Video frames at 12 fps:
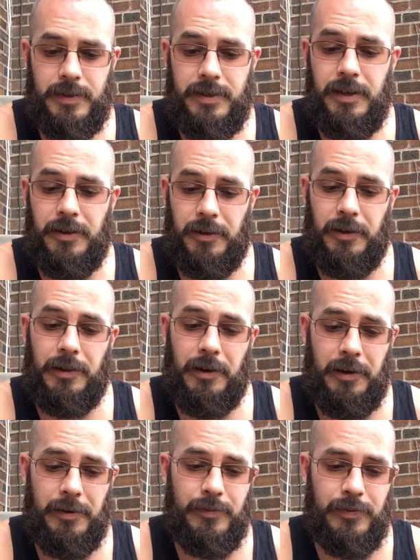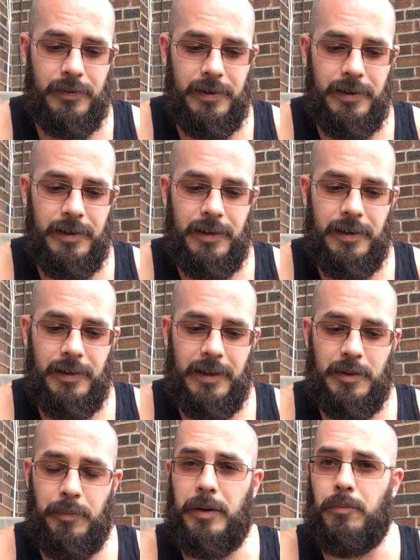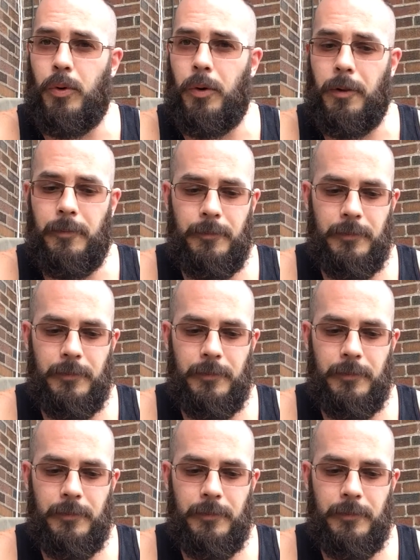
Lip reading: still a lot of, that's a big bowl.